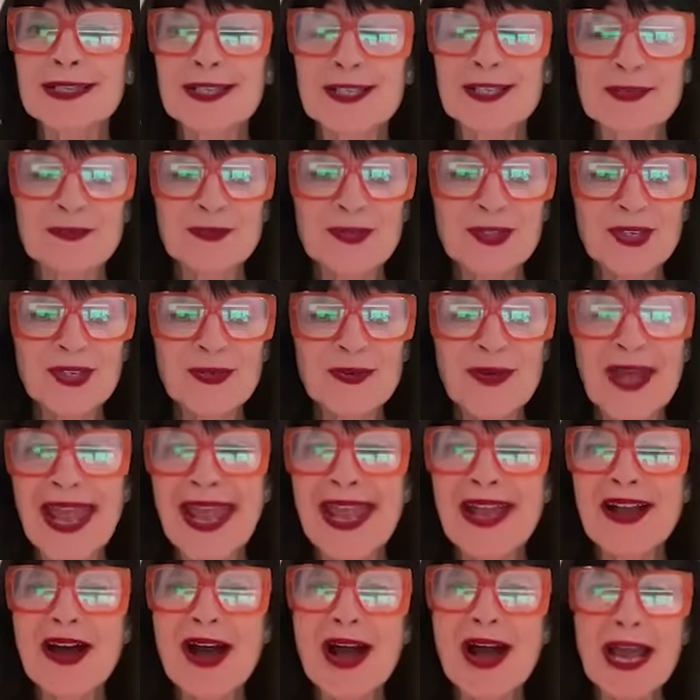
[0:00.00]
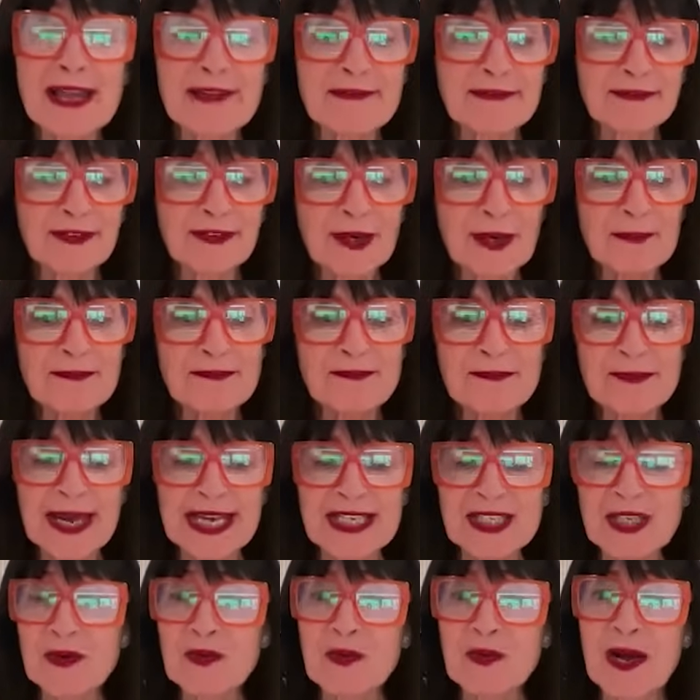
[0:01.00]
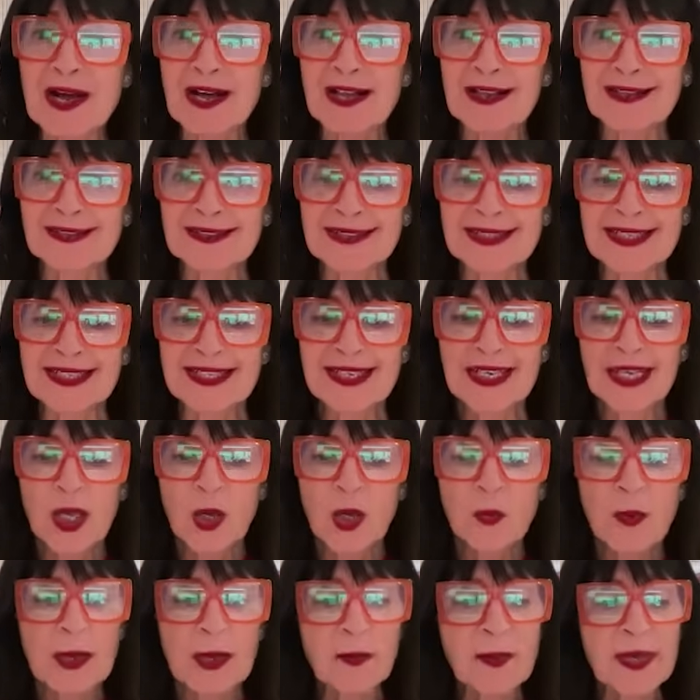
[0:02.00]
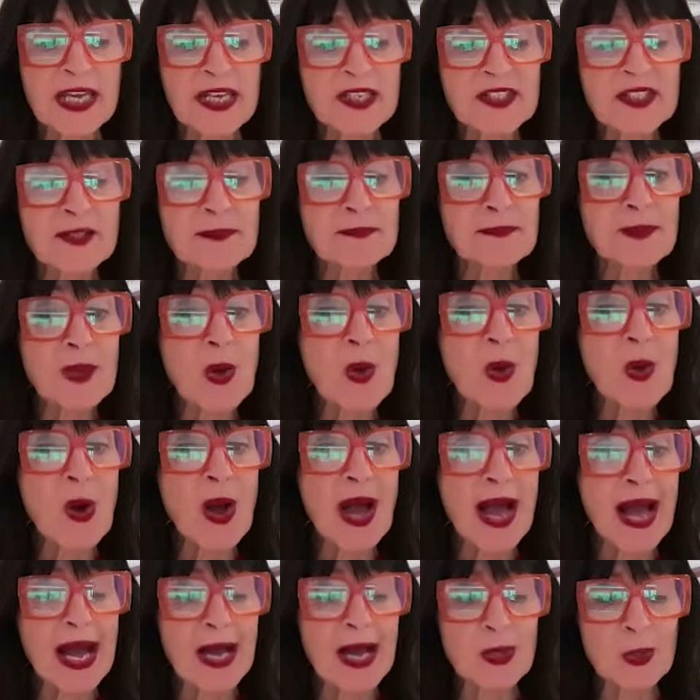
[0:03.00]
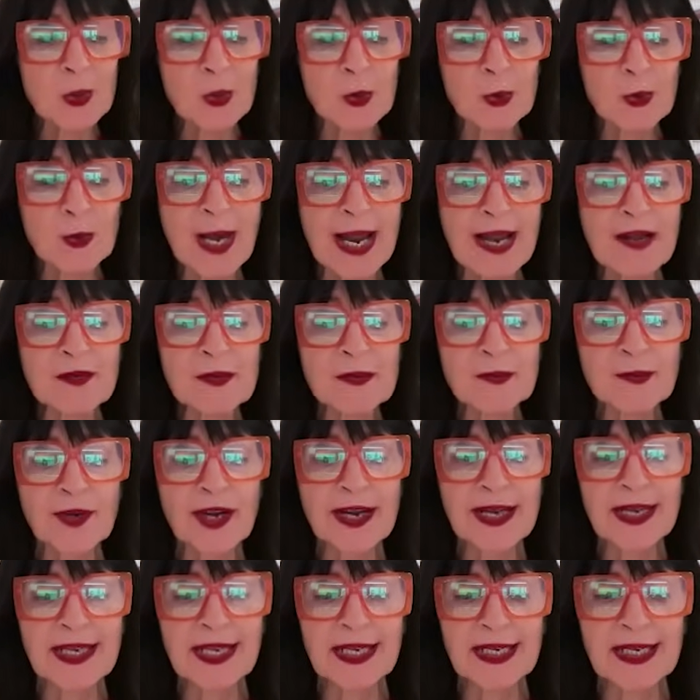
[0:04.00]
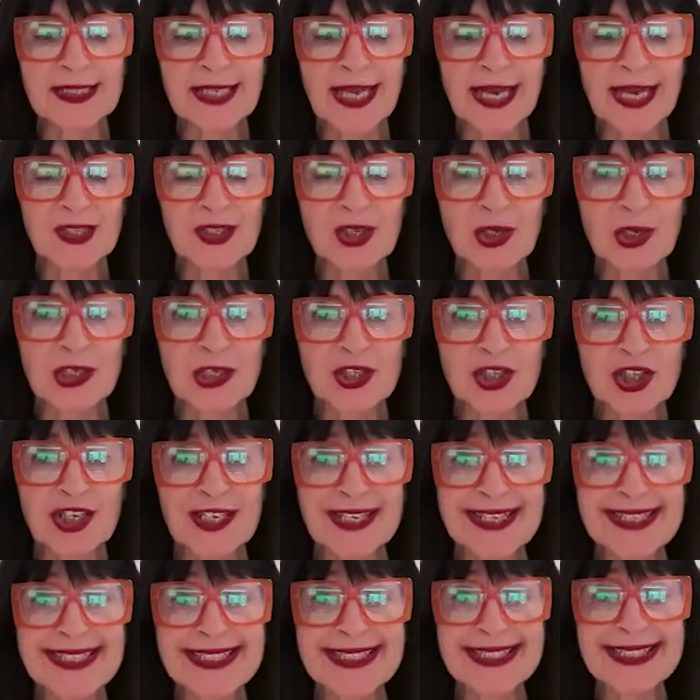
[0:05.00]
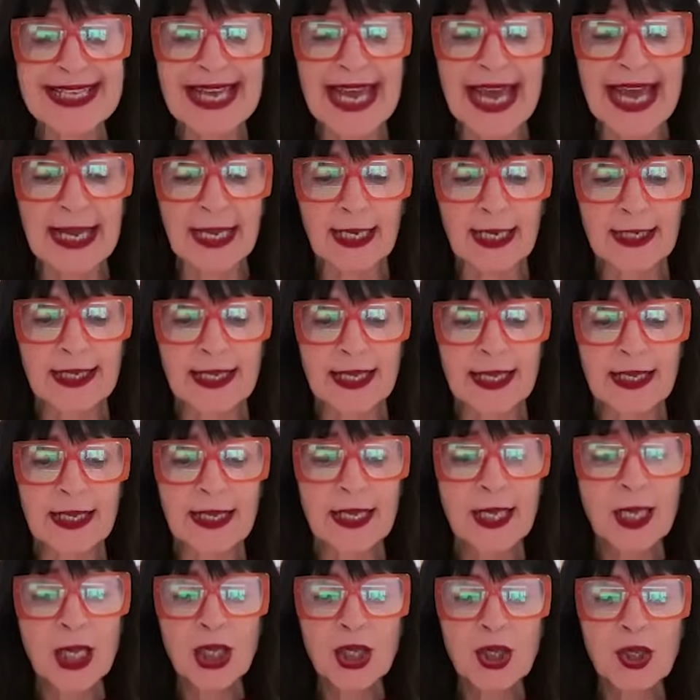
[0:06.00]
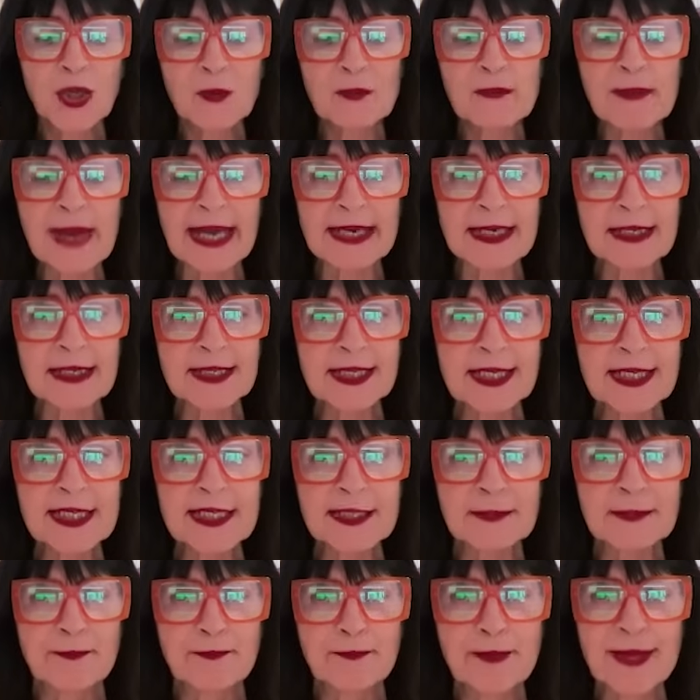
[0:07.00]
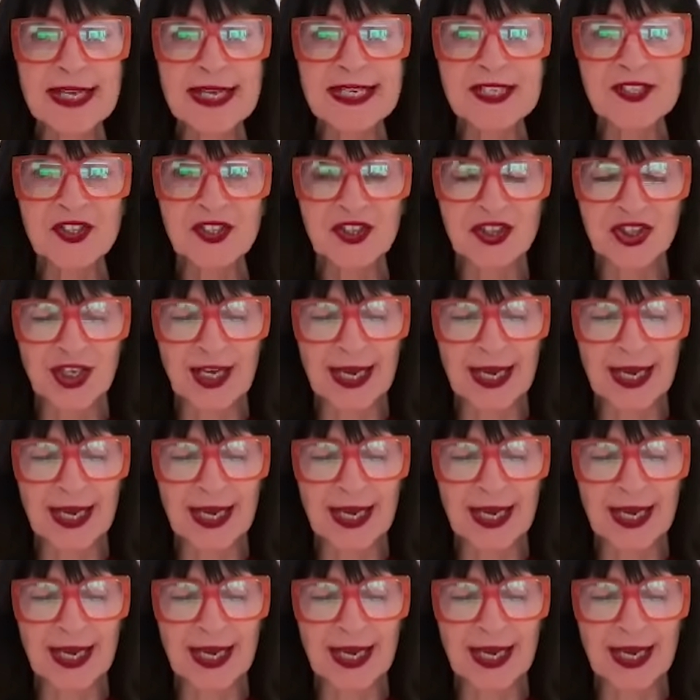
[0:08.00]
Welcome to AI for a Better World, where we explore how groundbreaking technology is tackling humanity's biggest